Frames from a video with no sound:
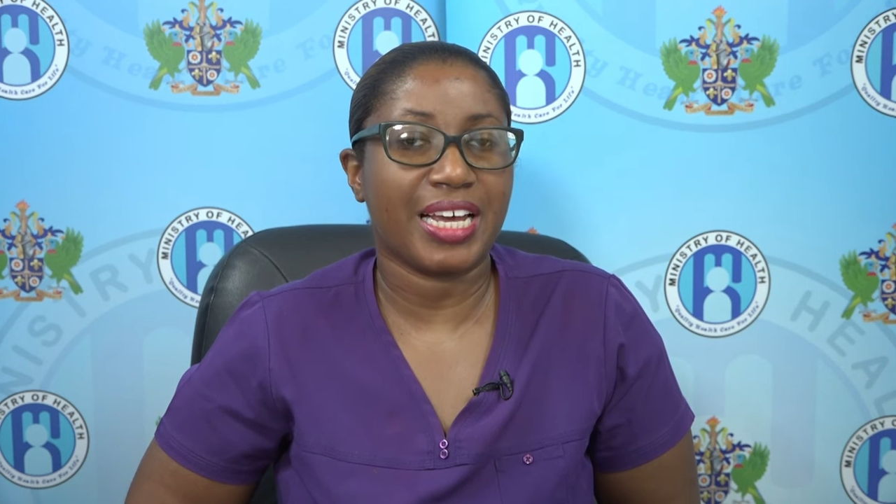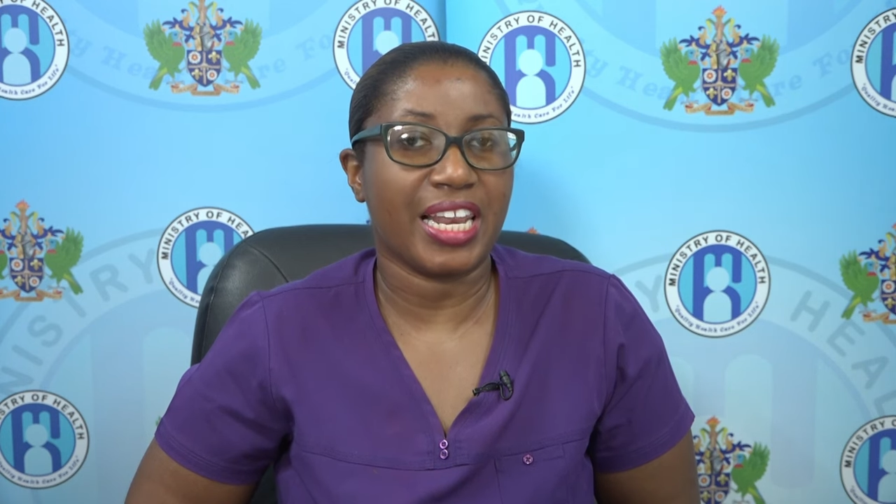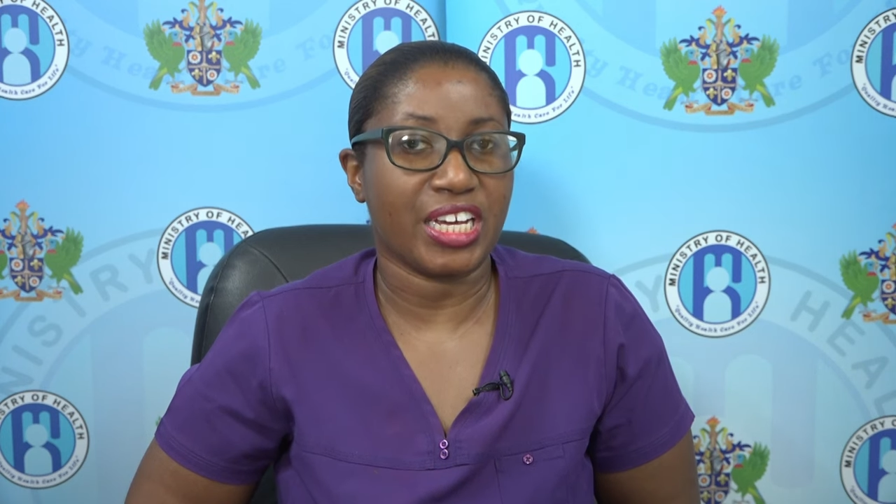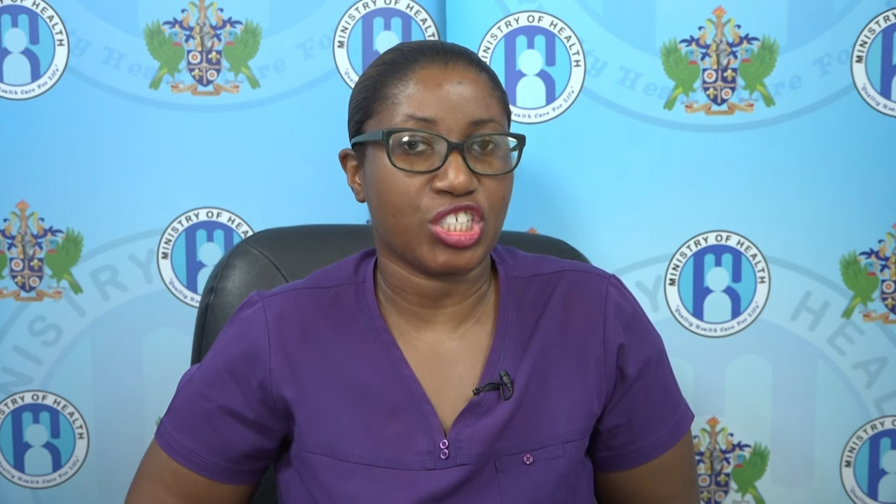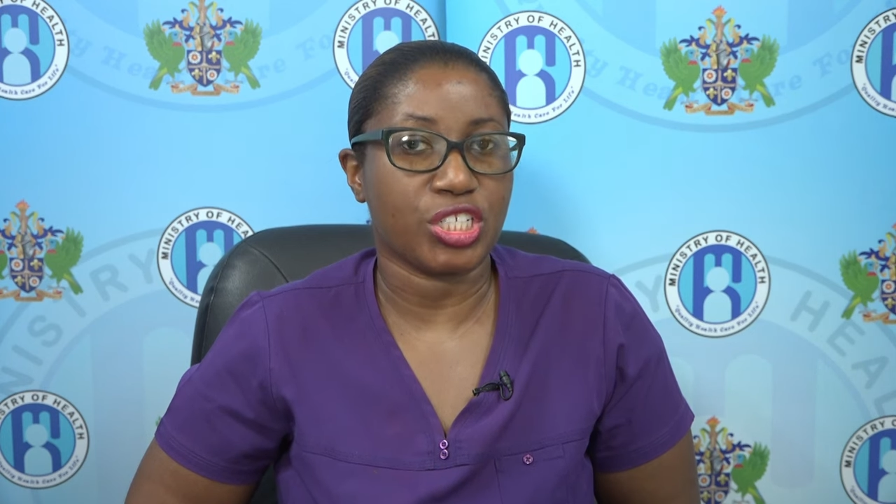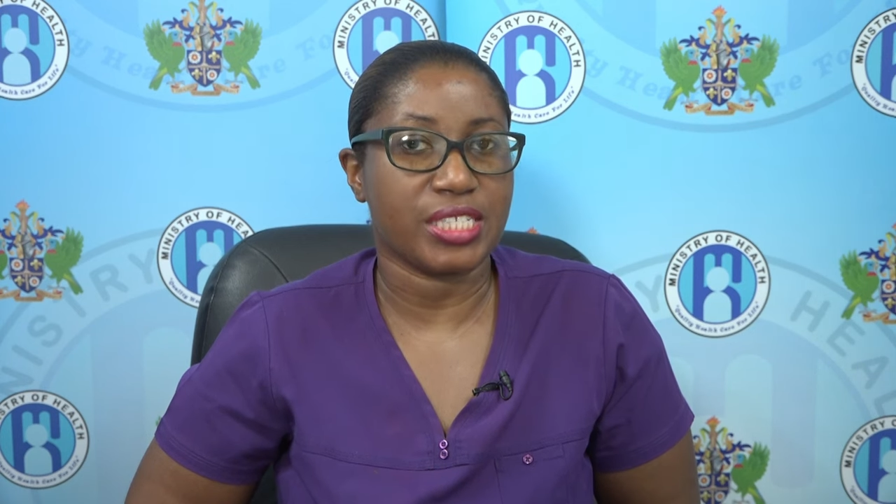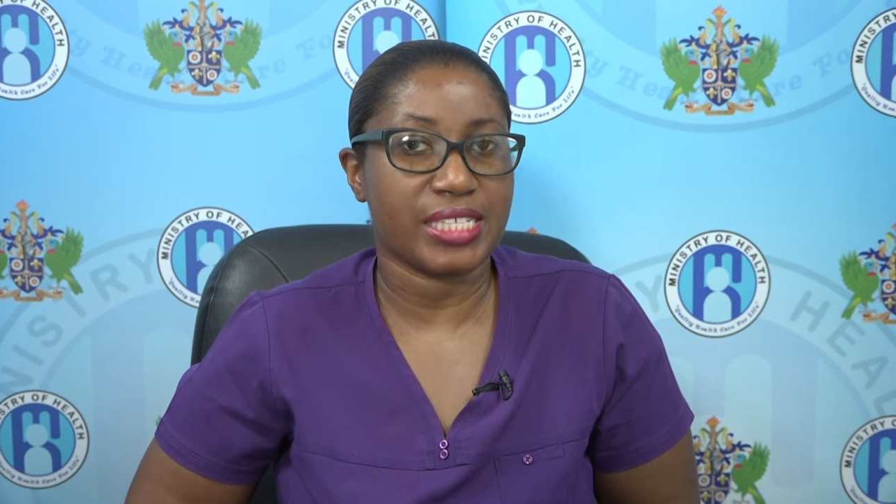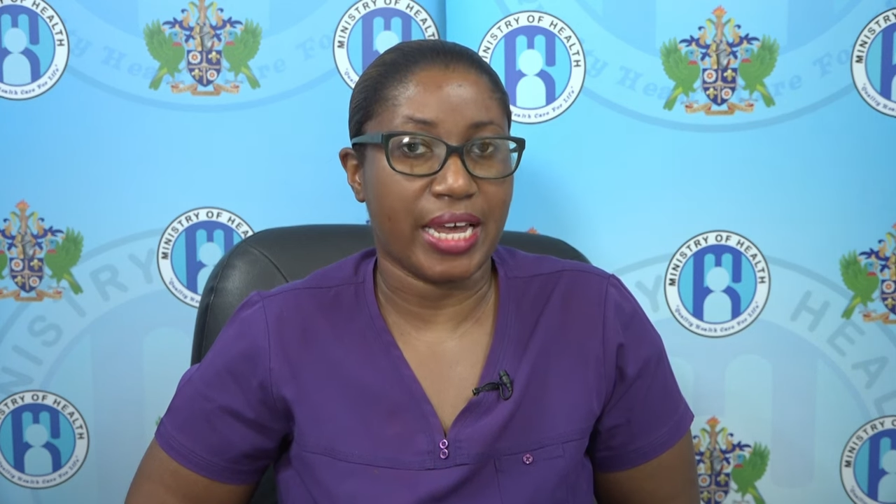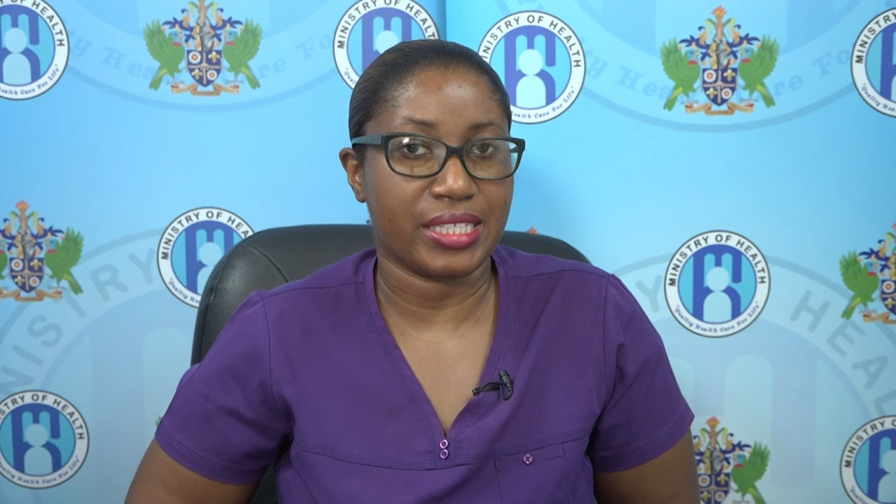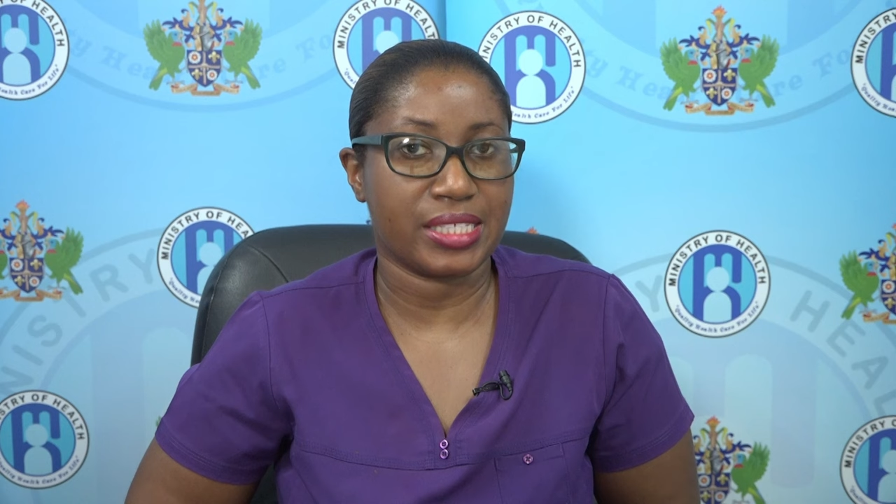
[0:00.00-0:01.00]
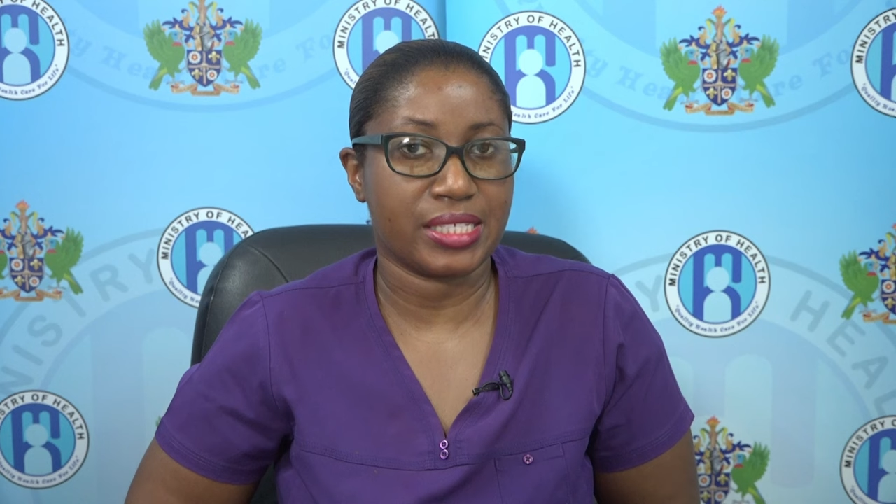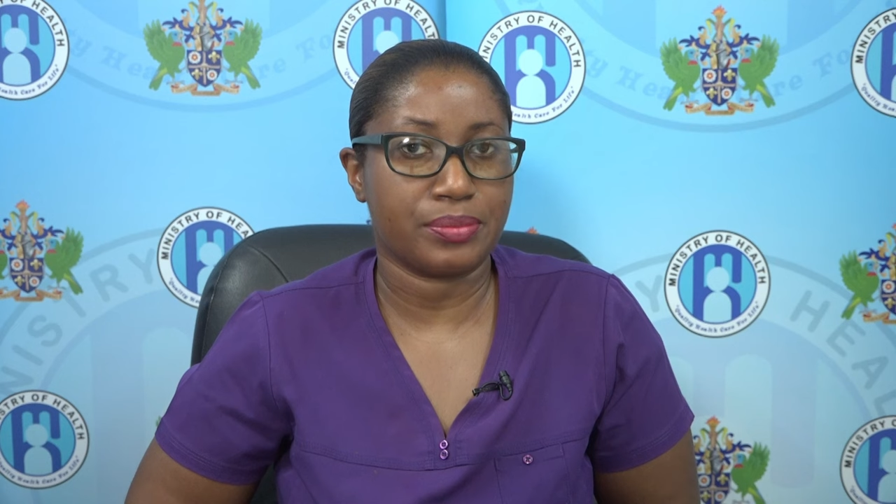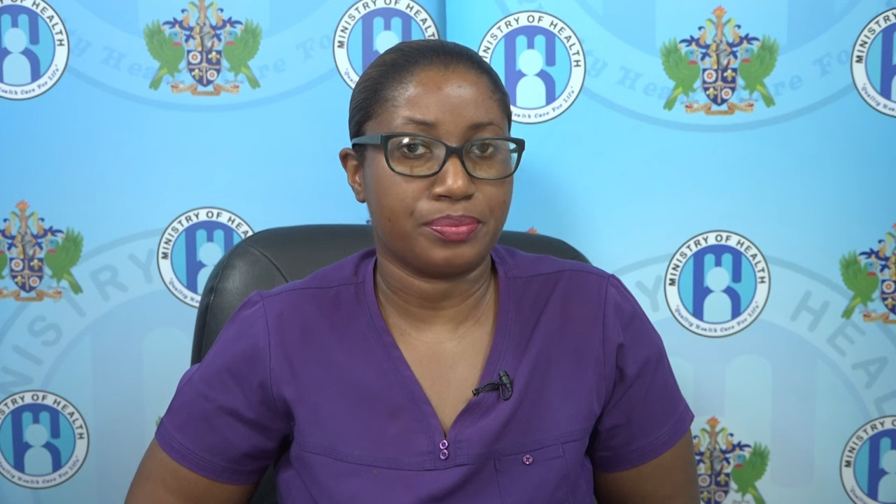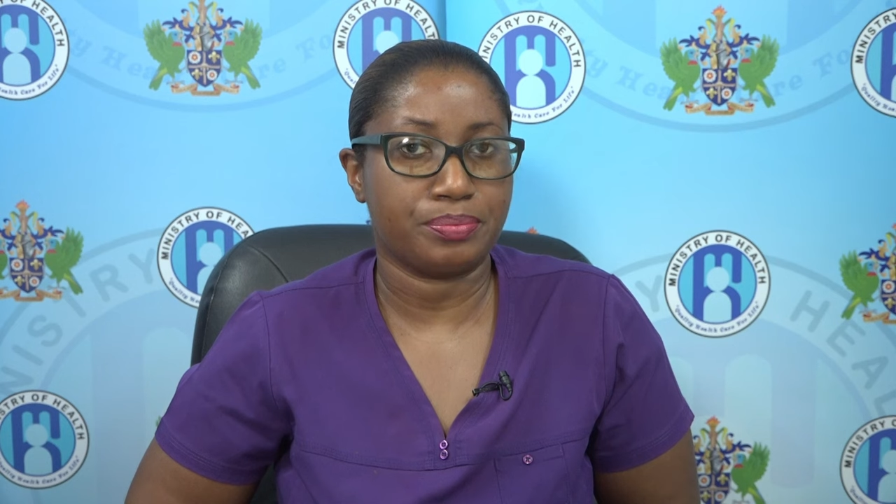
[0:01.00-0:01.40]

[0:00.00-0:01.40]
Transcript: collection sites.